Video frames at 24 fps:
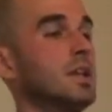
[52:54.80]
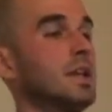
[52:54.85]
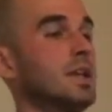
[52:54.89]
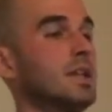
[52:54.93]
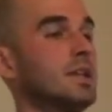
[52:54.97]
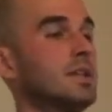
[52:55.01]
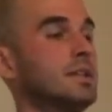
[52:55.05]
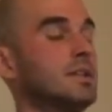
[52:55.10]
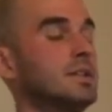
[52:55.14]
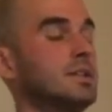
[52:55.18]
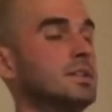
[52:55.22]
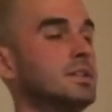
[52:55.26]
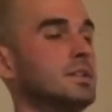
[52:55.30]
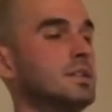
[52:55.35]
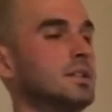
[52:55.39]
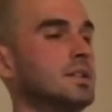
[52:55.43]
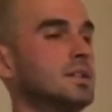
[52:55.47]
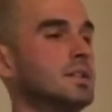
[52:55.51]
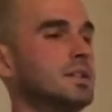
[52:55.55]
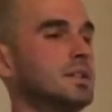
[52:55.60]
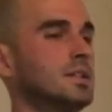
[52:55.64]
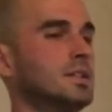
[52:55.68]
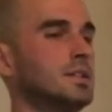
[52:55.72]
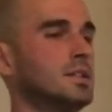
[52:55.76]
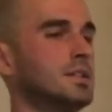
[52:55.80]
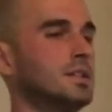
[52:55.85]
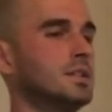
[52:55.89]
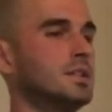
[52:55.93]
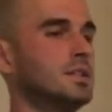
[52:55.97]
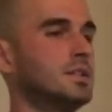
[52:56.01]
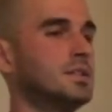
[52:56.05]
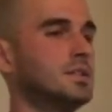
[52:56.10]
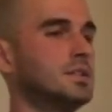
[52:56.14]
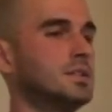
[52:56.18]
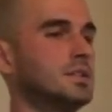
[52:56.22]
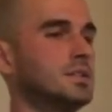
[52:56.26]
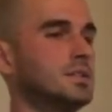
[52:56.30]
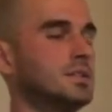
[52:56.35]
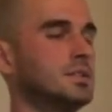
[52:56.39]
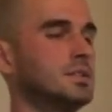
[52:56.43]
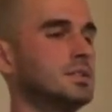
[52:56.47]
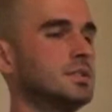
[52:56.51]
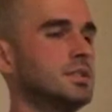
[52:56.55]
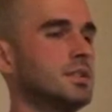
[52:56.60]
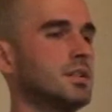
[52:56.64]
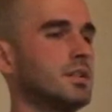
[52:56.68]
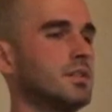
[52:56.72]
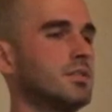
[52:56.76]
and
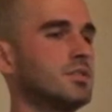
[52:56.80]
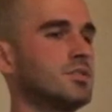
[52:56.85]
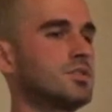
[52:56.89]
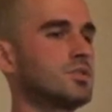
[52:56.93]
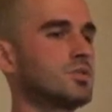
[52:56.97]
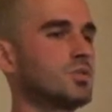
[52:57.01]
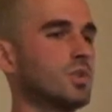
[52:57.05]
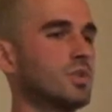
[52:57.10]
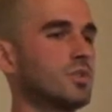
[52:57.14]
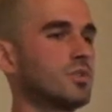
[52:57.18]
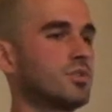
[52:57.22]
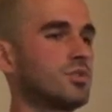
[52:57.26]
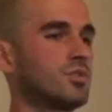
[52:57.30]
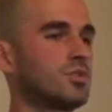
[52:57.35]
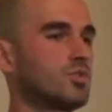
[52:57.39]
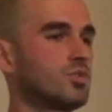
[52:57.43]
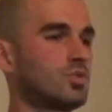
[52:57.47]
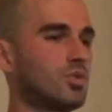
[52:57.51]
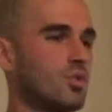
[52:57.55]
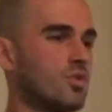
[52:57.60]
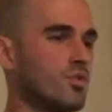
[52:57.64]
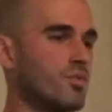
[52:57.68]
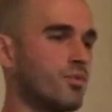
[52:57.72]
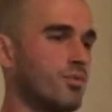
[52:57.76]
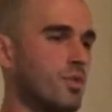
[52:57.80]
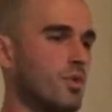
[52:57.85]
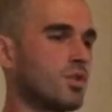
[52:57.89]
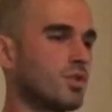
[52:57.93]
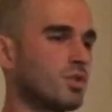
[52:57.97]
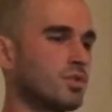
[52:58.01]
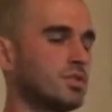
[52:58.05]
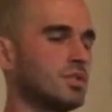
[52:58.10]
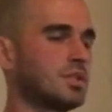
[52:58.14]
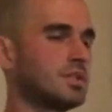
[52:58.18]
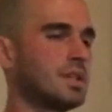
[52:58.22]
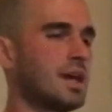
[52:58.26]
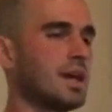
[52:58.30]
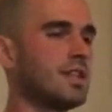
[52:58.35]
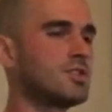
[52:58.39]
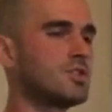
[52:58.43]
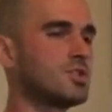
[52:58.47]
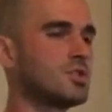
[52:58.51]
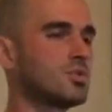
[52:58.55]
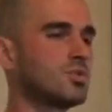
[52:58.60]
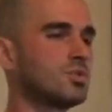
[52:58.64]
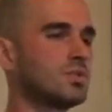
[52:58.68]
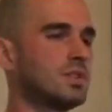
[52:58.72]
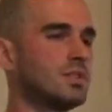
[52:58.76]
uh, and she was so focused in
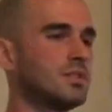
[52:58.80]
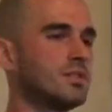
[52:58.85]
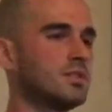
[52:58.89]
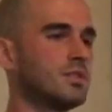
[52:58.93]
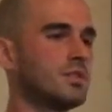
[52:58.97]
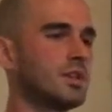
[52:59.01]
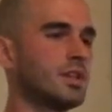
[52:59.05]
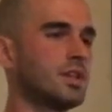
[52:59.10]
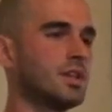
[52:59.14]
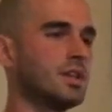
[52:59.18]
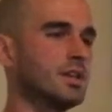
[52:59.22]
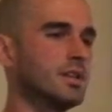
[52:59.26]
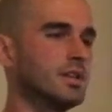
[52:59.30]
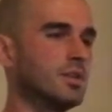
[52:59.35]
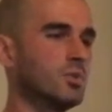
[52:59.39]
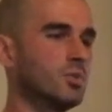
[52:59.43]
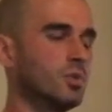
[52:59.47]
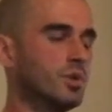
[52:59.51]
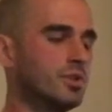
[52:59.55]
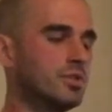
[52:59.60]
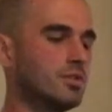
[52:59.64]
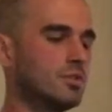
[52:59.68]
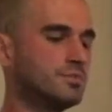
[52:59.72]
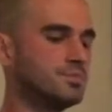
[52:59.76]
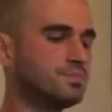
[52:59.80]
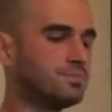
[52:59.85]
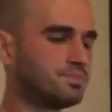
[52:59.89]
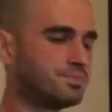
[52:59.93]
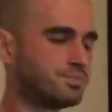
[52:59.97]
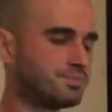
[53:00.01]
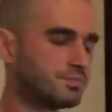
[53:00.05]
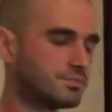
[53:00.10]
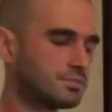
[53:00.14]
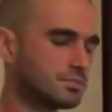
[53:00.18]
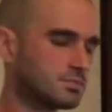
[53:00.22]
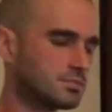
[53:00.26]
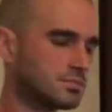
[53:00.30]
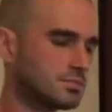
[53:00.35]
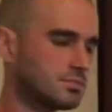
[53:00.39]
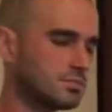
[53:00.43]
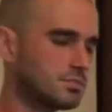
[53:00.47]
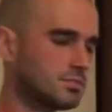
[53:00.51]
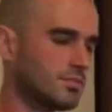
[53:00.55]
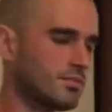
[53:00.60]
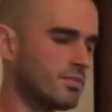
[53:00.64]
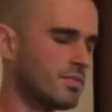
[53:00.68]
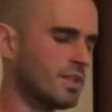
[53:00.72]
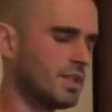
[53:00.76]
that she couldn't hear the wisdom.
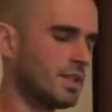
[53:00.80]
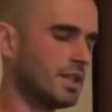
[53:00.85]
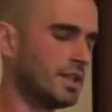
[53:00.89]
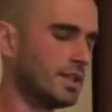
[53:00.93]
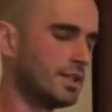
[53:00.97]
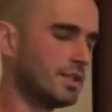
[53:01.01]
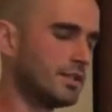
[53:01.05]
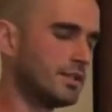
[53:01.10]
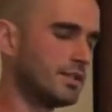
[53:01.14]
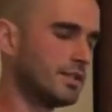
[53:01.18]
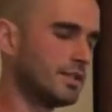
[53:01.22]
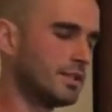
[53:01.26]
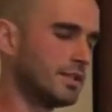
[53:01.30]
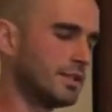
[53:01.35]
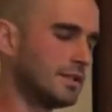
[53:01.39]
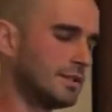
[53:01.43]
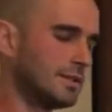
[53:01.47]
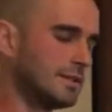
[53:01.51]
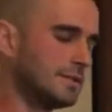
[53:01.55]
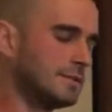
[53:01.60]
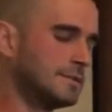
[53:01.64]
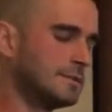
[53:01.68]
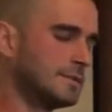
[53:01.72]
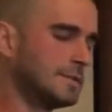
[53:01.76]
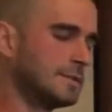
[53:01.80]
And uh,